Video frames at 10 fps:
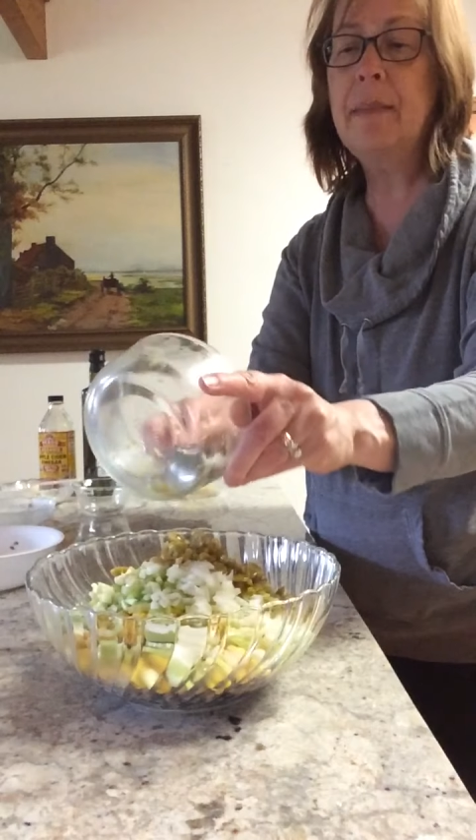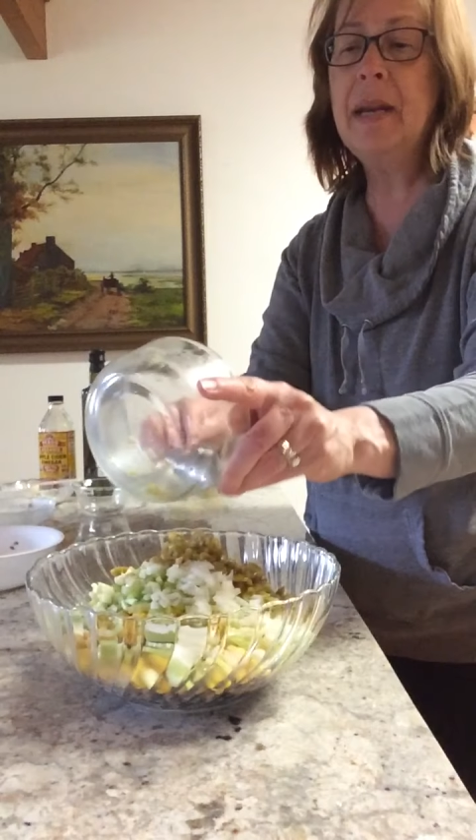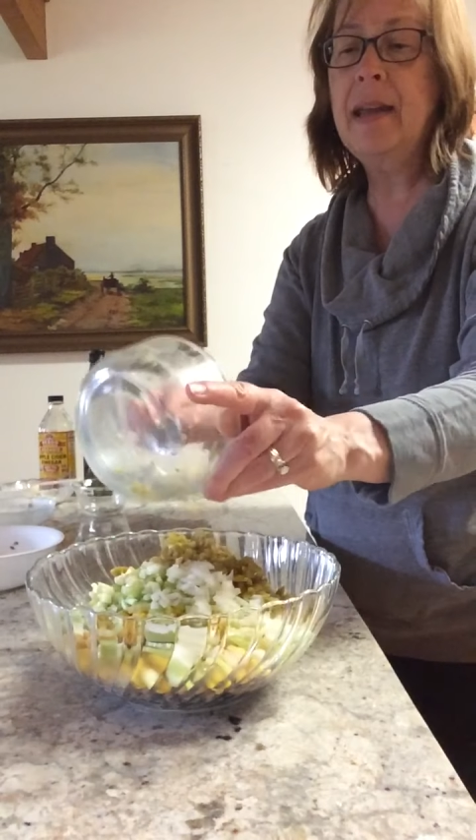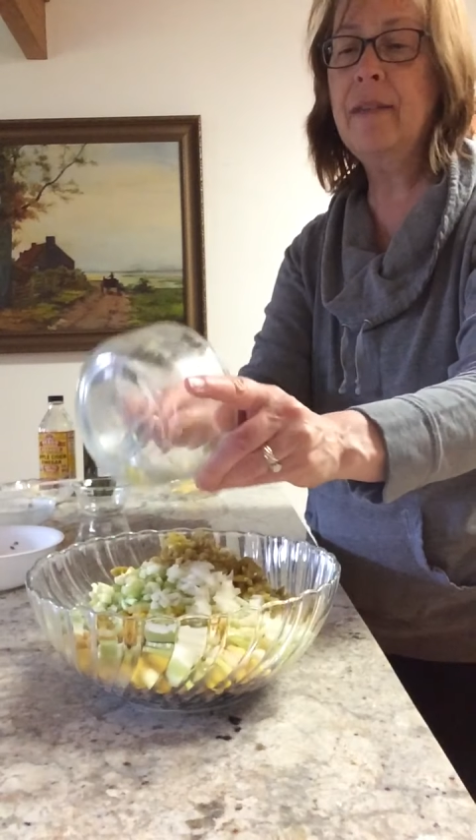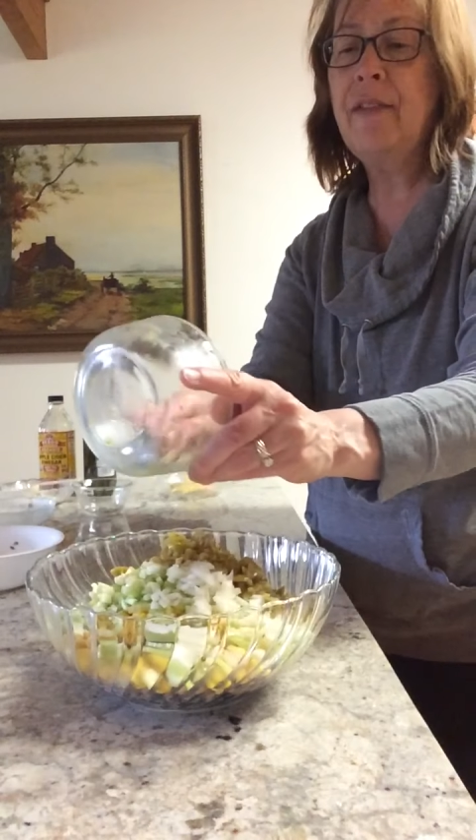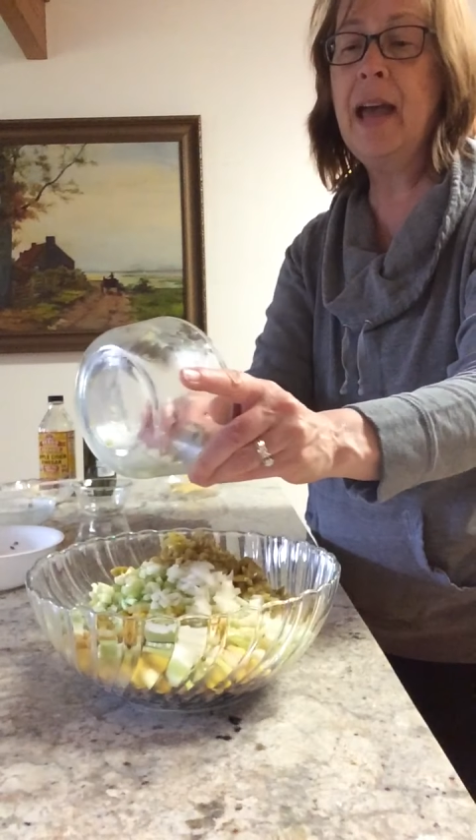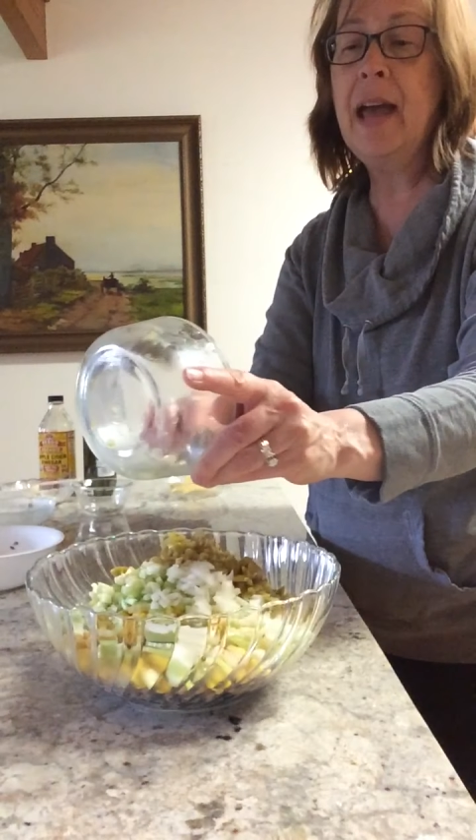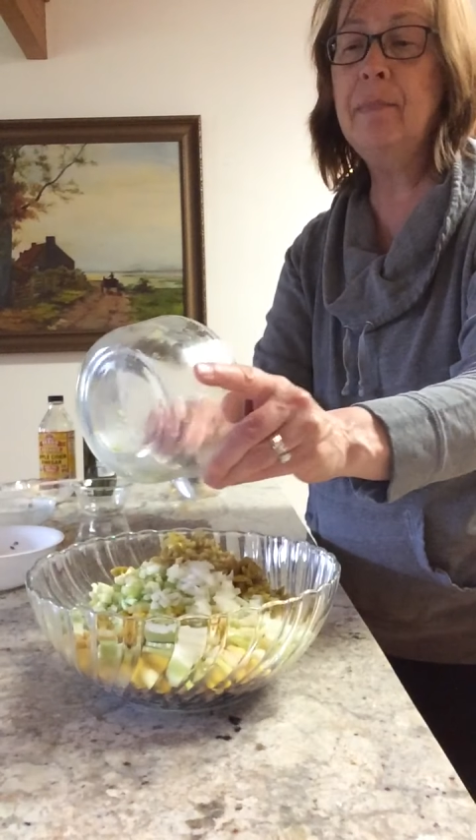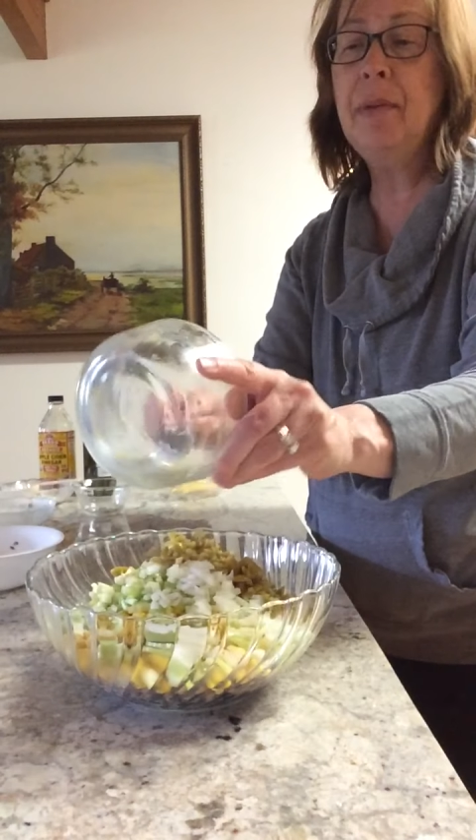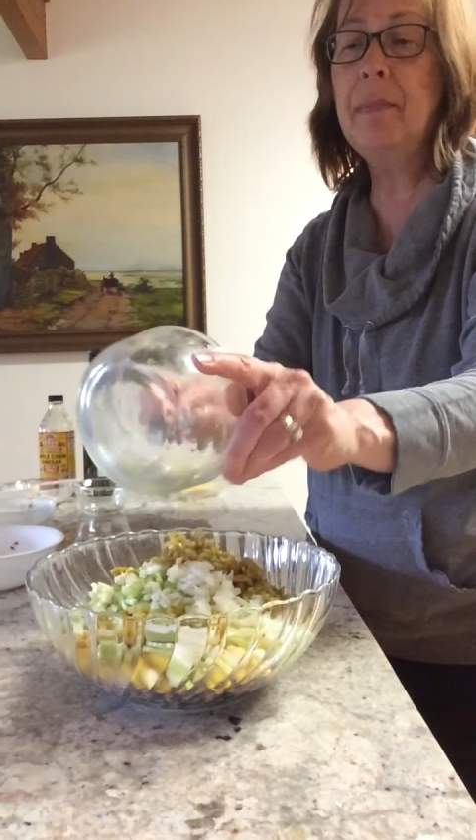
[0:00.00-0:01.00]
I mean, if I
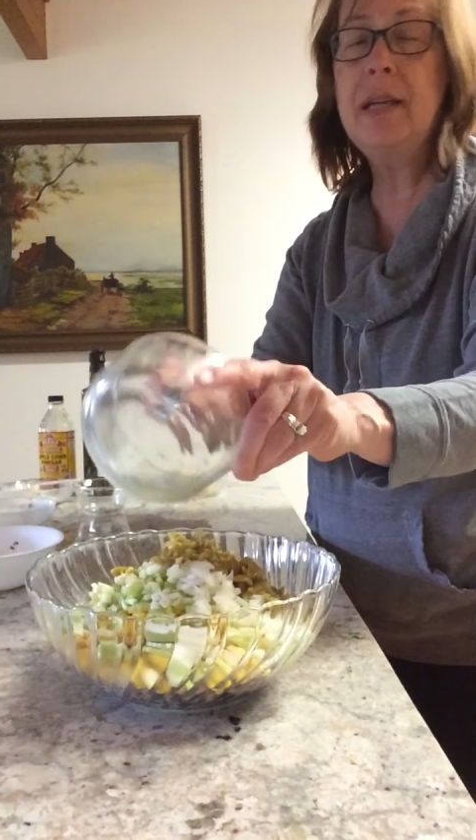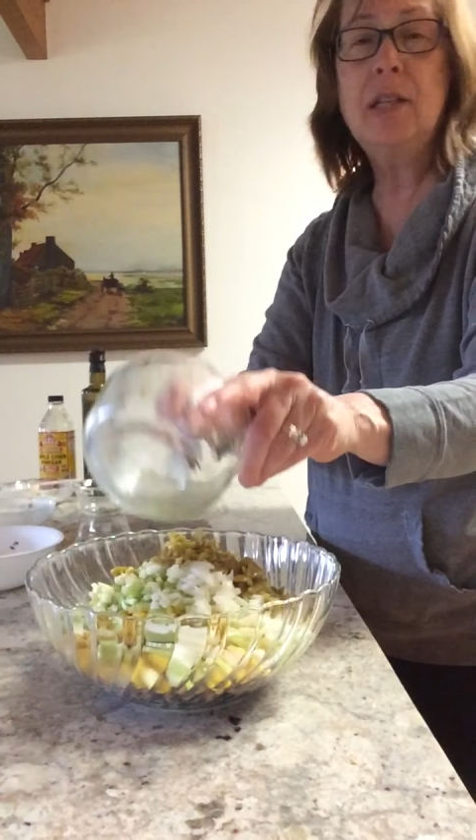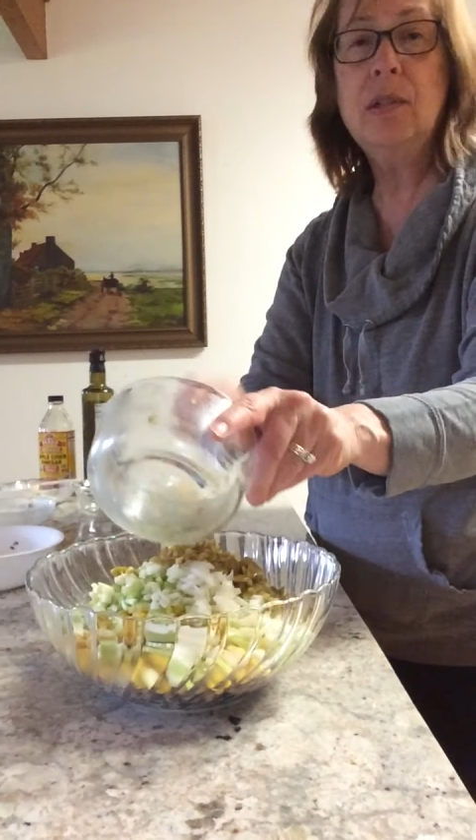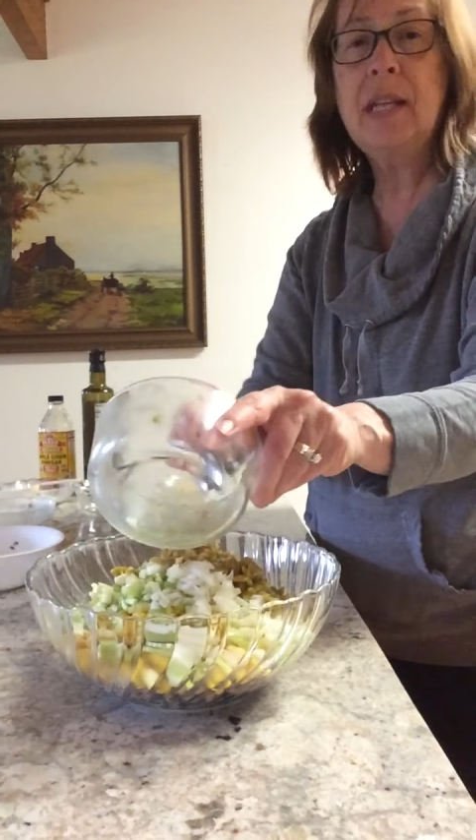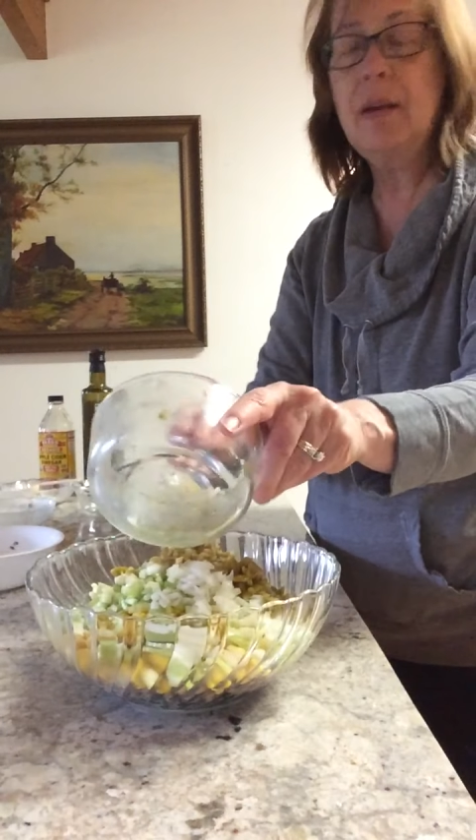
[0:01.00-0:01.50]
had pimentos,